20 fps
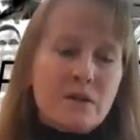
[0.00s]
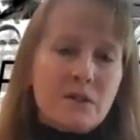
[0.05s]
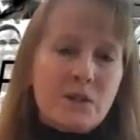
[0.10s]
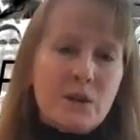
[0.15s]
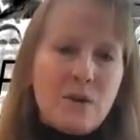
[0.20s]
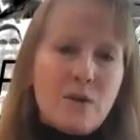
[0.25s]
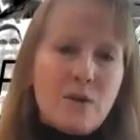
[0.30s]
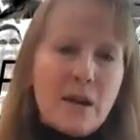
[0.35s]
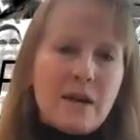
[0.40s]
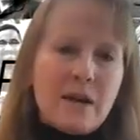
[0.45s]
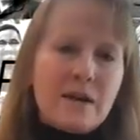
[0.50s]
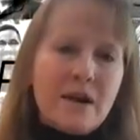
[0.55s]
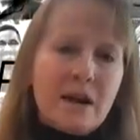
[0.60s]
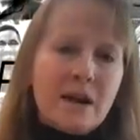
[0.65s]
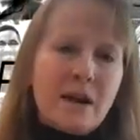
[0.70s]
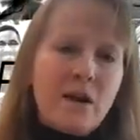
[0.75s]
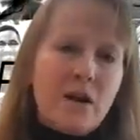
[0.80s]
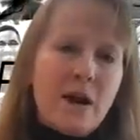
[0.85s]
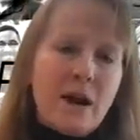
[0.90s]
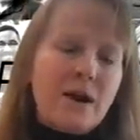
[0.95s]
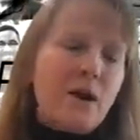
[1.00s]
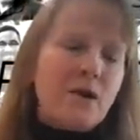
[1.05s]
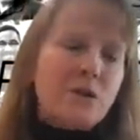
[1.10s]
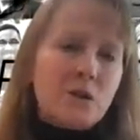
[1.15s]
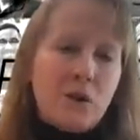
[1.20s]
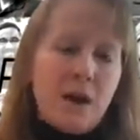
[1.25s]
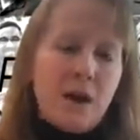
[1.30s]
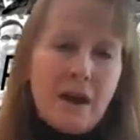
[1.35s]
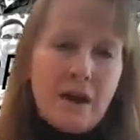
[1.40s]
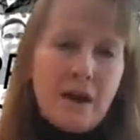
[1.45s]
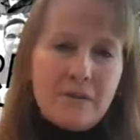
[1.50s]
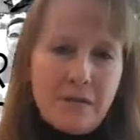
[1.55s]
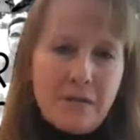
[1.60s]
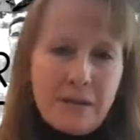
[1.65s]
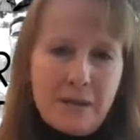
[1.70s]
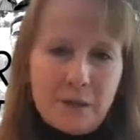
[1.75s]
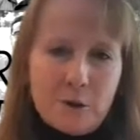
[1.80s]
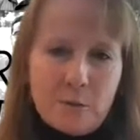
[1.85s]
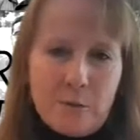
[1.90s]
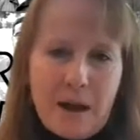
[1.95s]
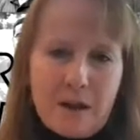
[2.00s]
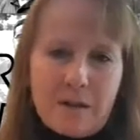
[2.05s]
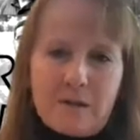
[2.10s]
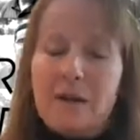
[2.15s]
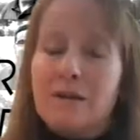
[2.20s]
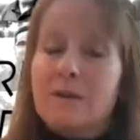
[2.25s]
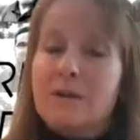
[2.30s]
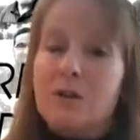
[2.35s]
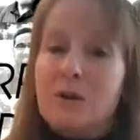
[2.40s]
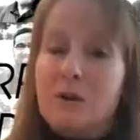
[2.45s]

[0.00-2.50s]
So, and also I have a theater background.